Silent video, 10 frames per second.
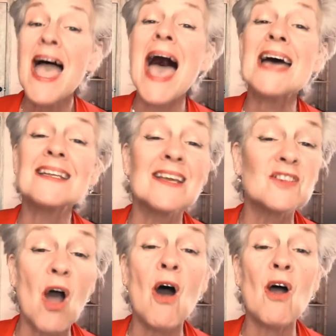and
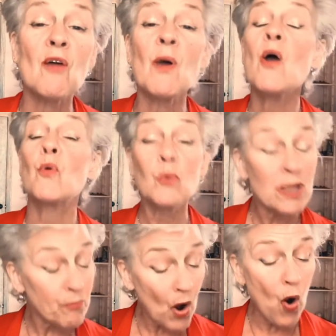his arm
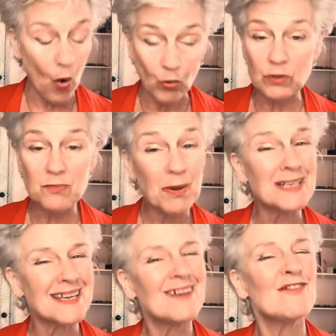reboned,
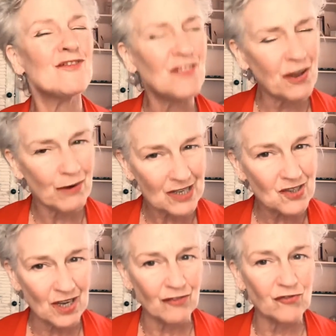but very
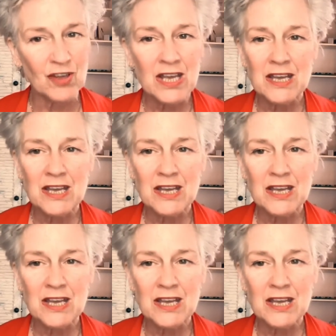stiff.